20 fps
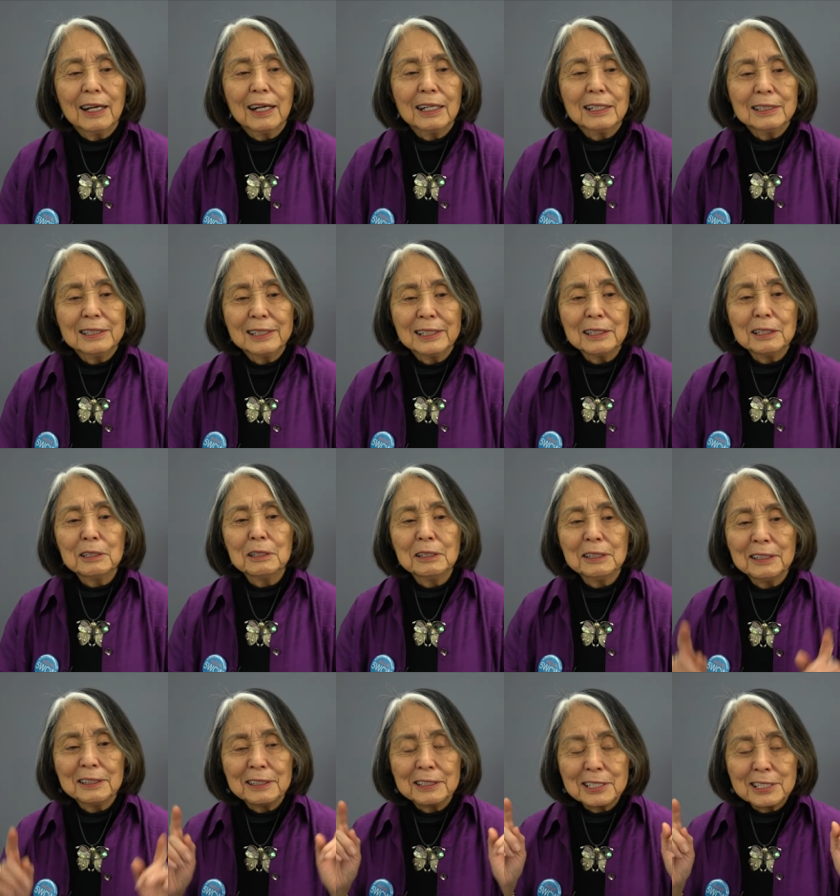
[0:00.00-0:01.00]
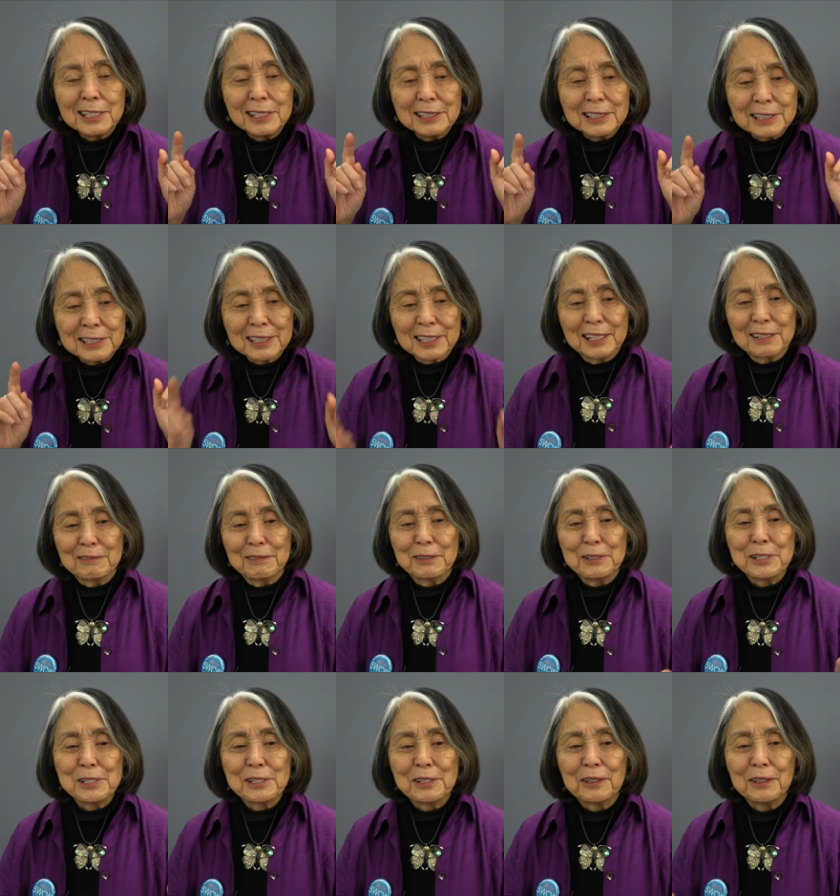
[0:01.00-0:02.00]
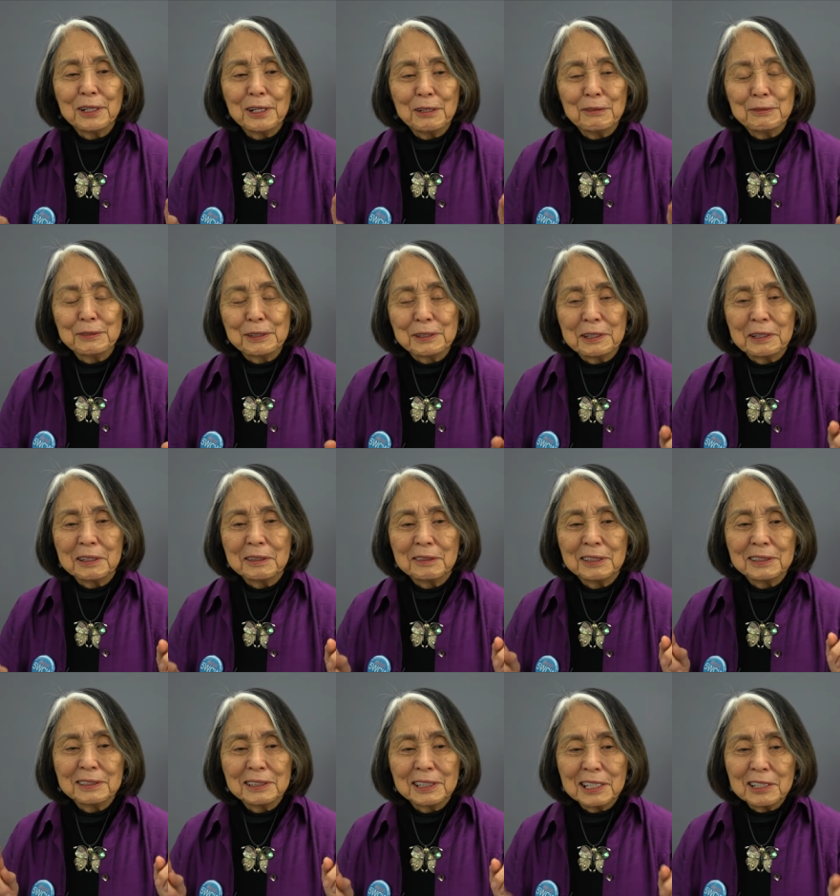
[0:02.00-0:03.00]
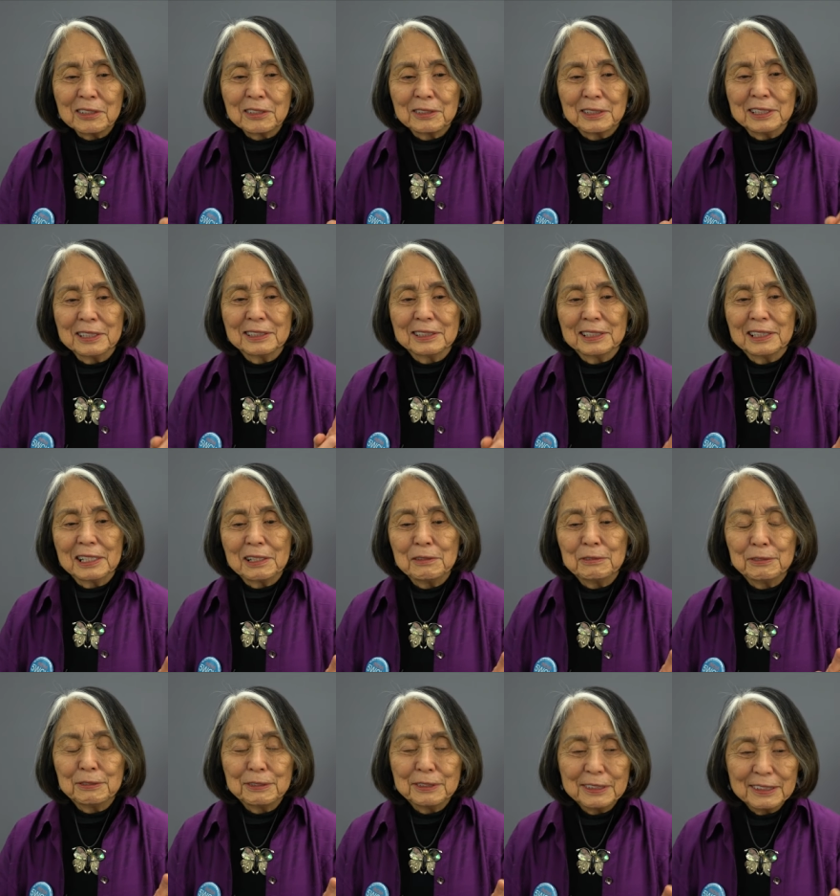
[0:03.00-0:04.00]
until she discovers, often later in life,